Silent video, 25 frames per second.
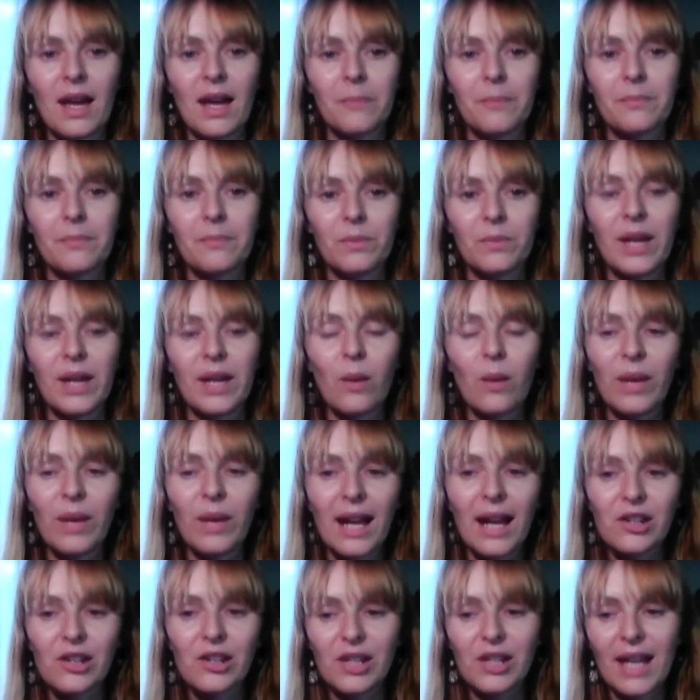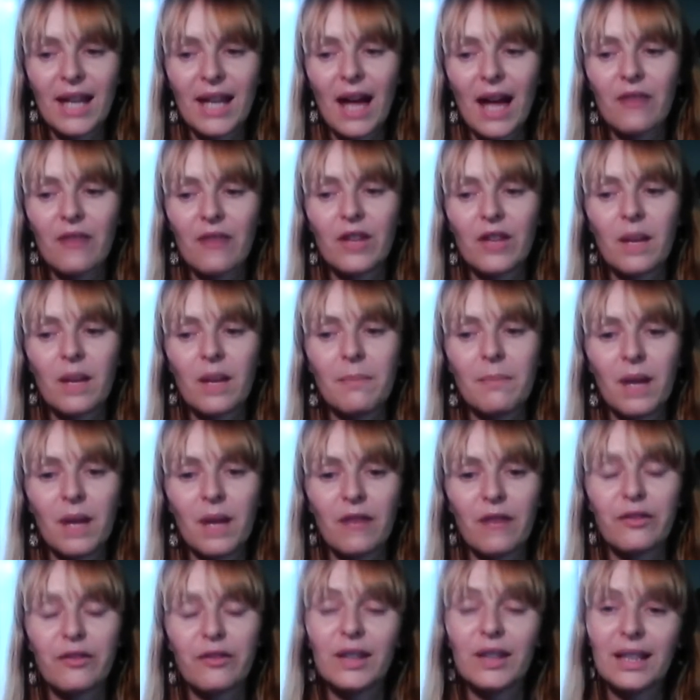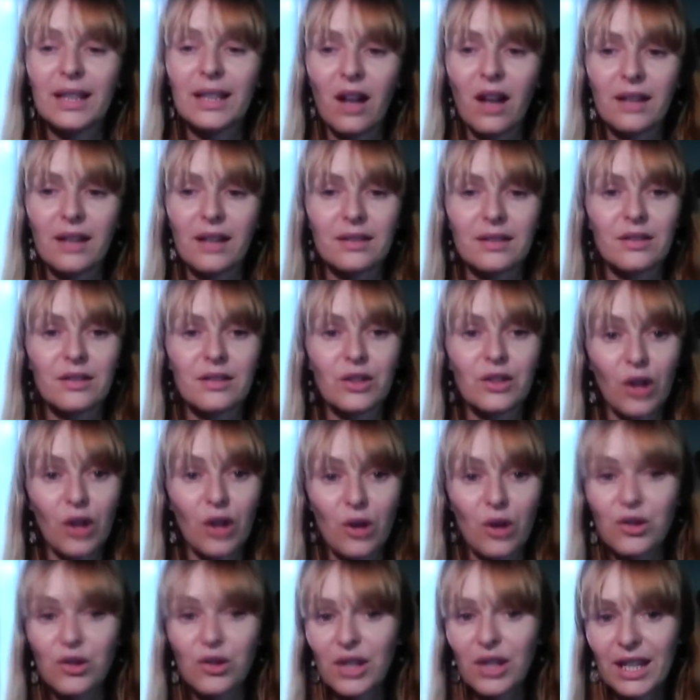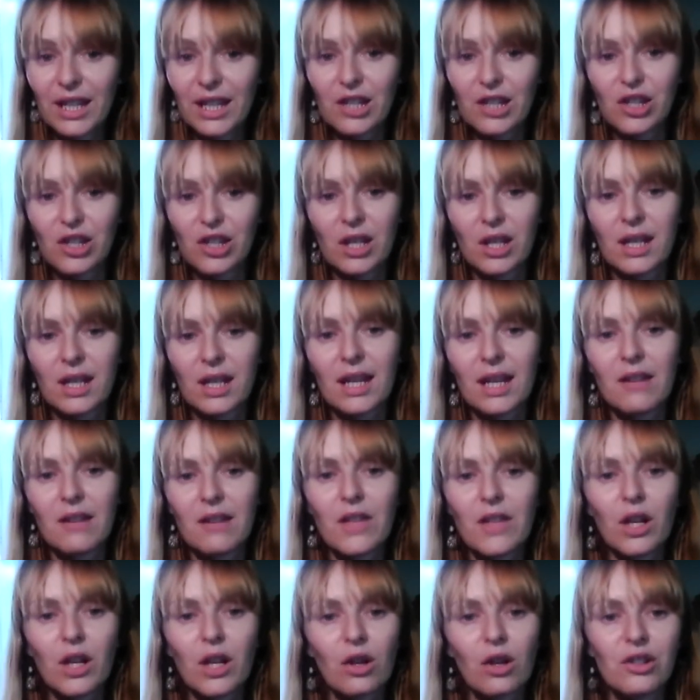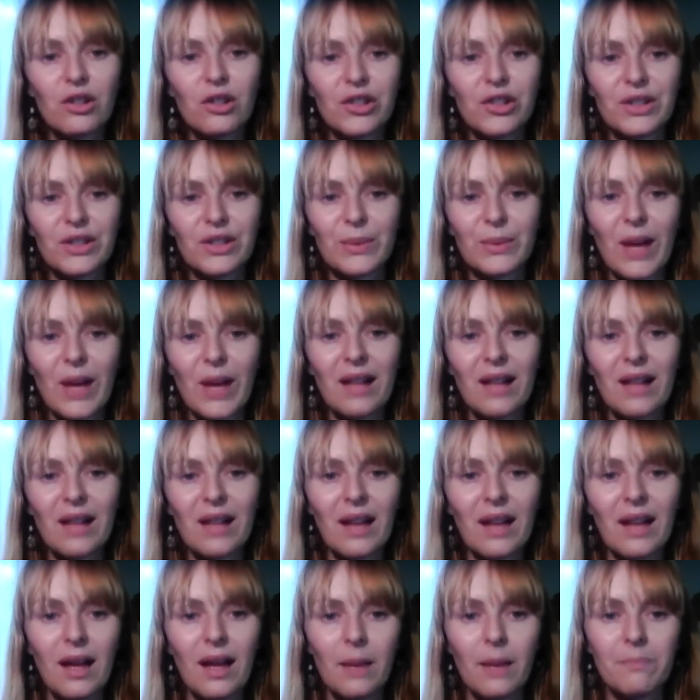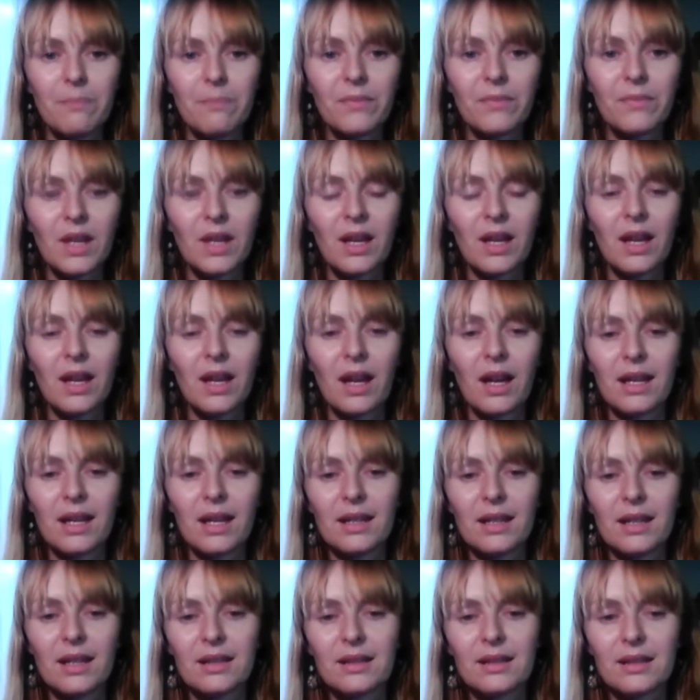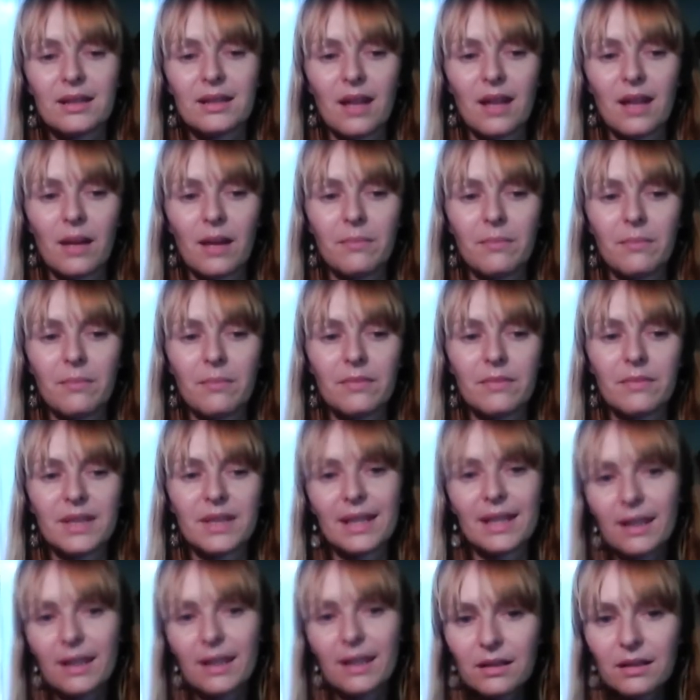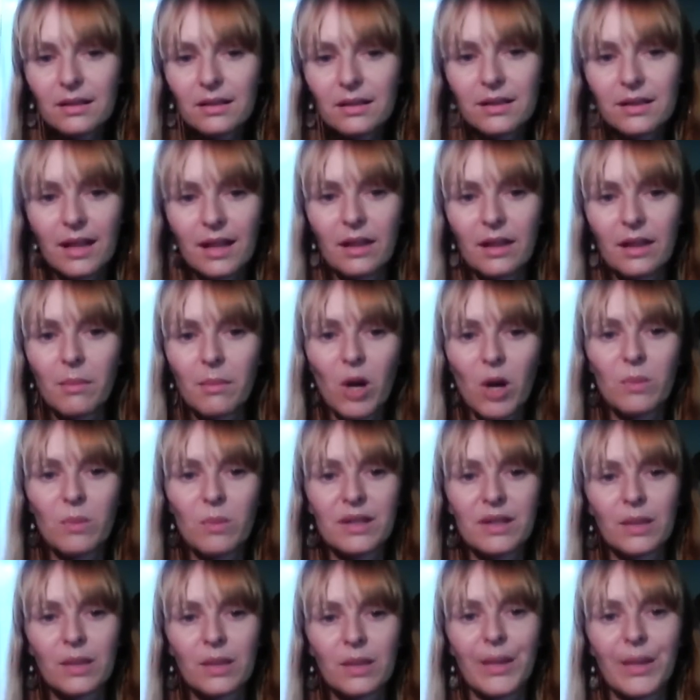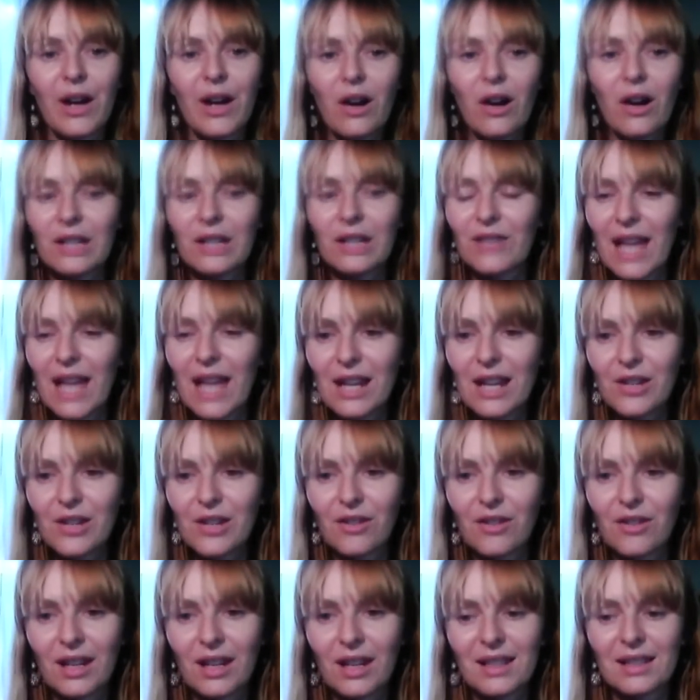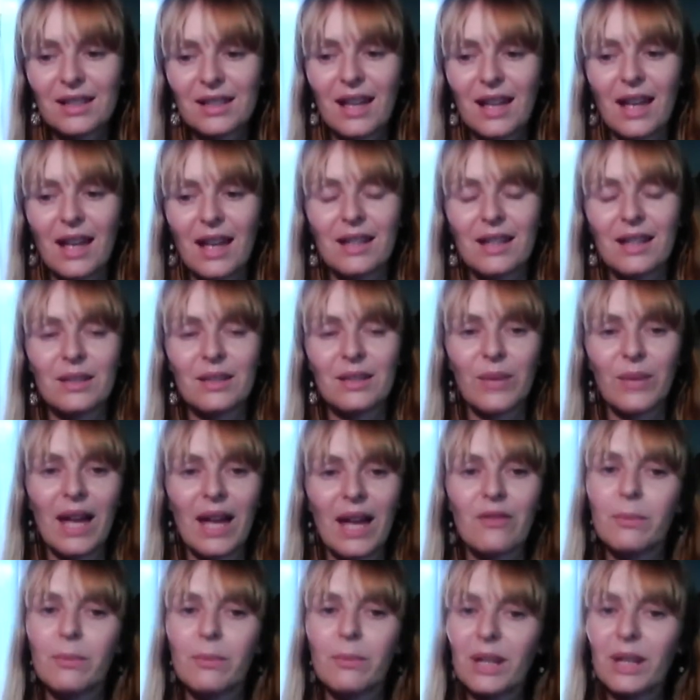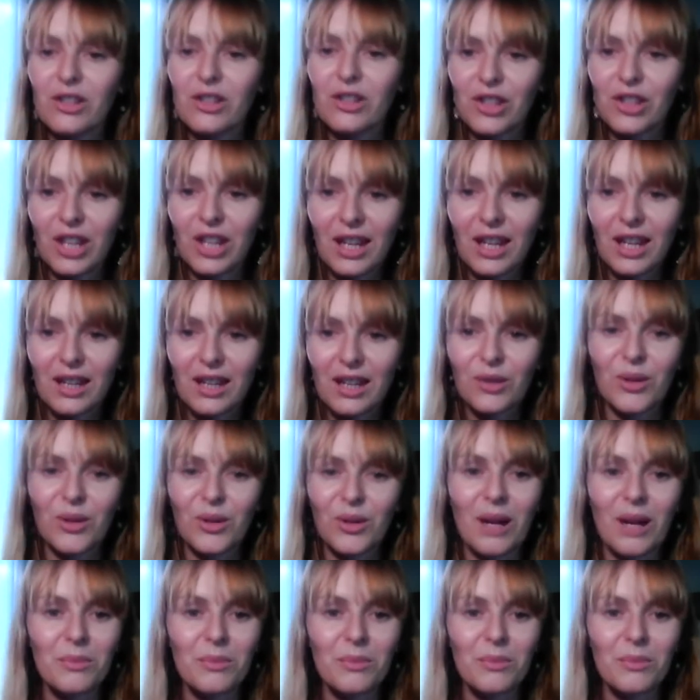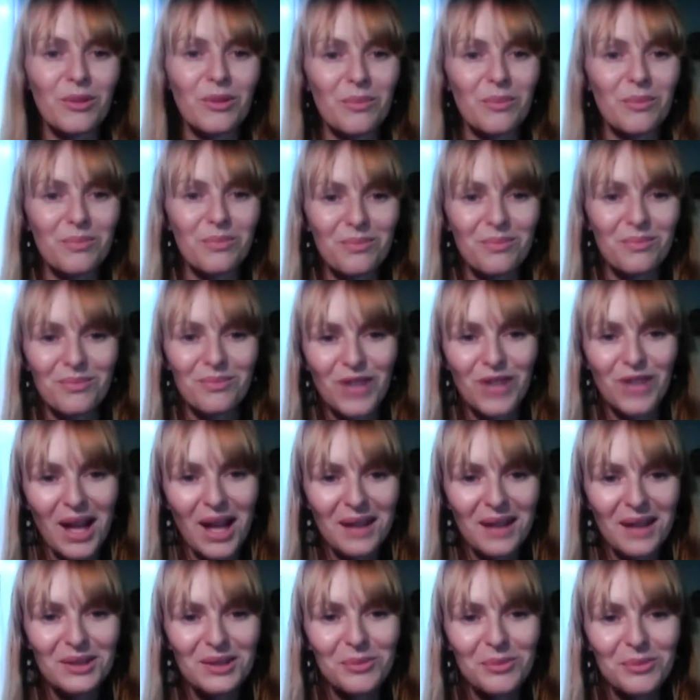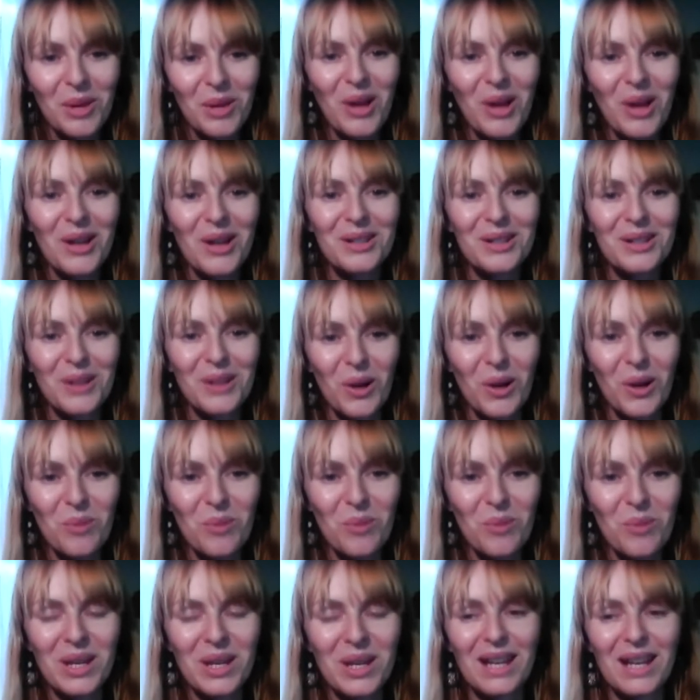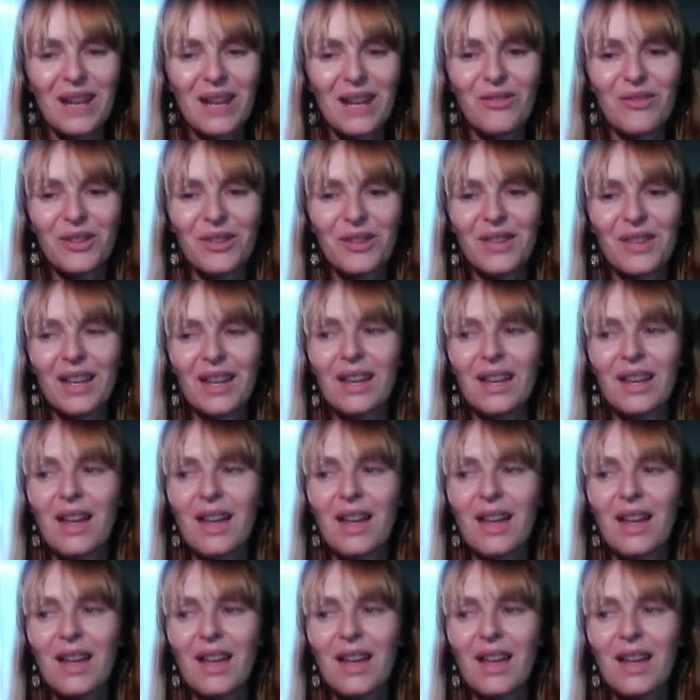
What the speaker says: Yeah, we actually have a fully licensed kosher kitchen here at the lodge as well. It's sealed at the moment, so we can't even enter it. And we have a mashgir who comes from Johannesburg to open it and everything.